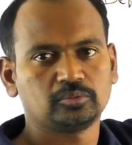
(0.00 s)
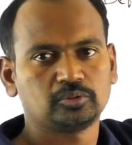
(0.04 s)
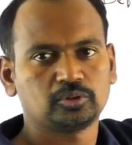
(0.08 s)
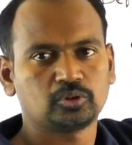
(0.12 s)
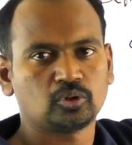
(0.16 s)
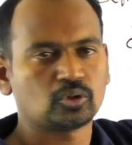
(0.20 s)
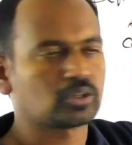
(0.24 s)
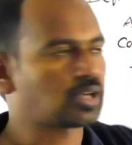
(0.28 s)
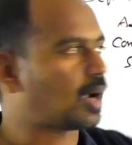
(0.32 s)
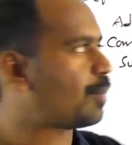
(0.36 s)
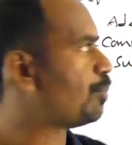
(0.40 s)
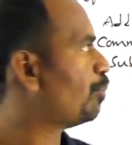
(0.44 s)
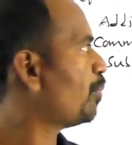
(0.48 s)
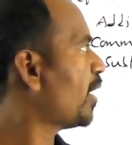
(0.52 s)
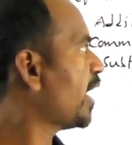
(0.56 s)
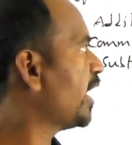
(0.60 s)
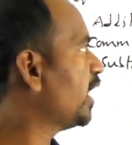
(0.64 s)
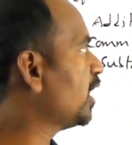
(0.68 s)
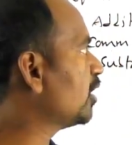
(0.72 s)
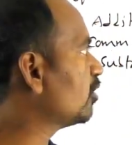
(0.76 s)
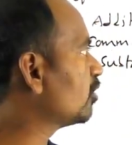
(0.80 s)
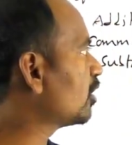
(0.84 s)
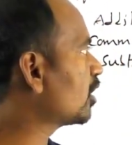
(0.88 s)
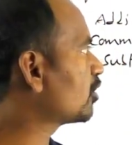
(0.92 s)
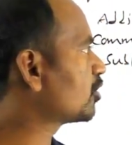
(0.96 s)
So
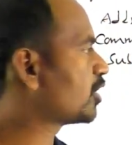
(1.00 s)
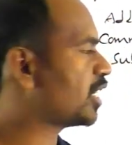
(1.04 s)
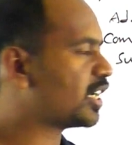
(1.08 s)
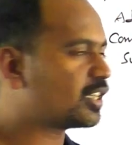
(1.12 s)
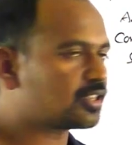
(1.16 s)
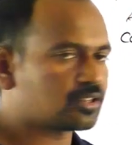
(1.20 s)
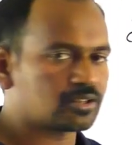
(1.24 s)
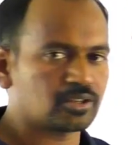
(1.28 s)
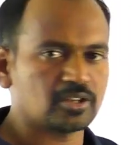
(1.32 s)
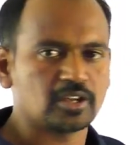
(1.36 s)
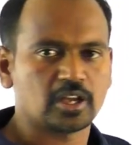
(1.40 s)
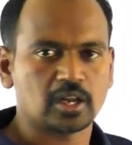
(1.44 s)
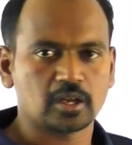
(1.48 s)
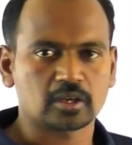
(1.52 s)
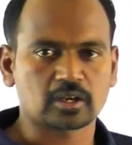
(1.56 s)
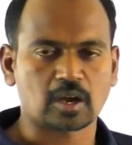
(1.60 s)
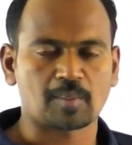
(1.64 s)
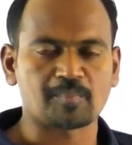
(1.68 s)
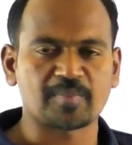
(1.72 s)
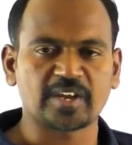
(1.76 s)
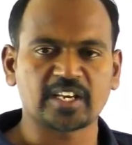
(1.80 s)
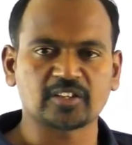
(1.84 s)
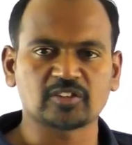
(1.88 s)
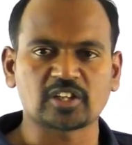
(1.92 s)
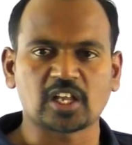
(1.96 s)
combining the sets,
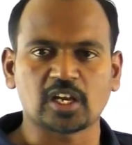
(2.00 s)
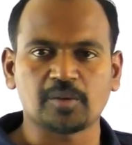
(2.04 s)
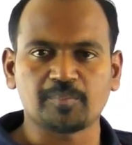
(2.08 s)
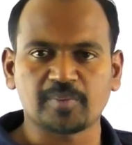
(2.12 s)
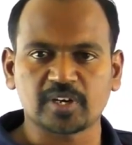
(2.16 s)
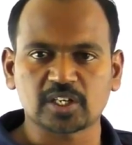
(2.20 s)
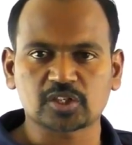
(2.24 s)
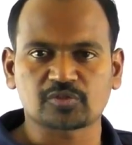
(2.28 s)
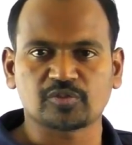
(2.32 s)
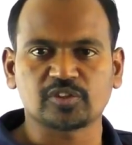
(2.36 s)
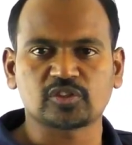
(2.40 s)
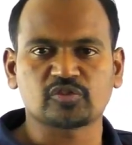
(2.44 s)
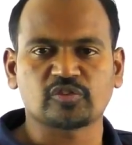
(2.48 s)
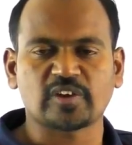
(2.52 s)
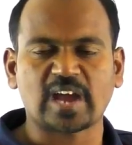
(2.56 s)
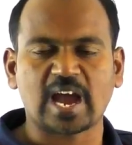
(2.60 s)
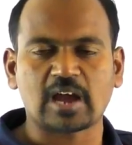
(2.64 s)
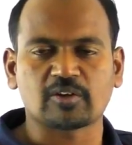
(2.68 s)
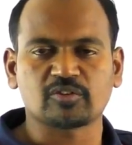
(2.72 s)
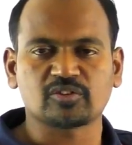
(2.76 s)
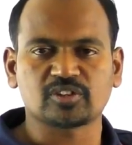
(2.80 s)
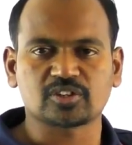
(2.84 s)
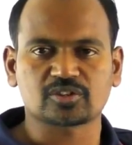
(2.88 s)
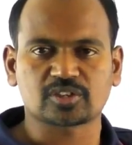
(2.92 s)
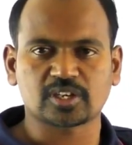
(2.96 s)
combining the elements which we
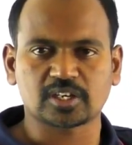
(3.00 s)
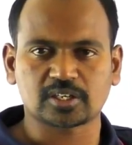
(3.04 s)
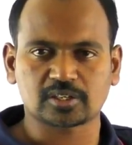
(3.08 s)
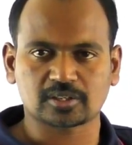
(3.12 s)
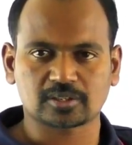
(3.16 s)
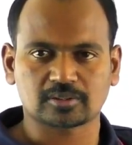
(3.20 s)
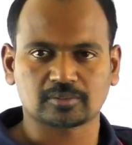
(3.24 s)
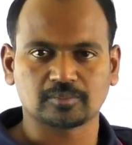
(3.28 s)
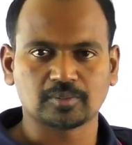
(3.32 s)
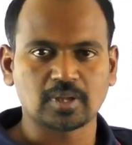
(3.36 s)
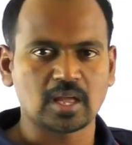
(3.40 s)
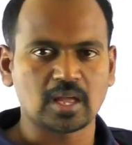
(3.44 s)
have in the set,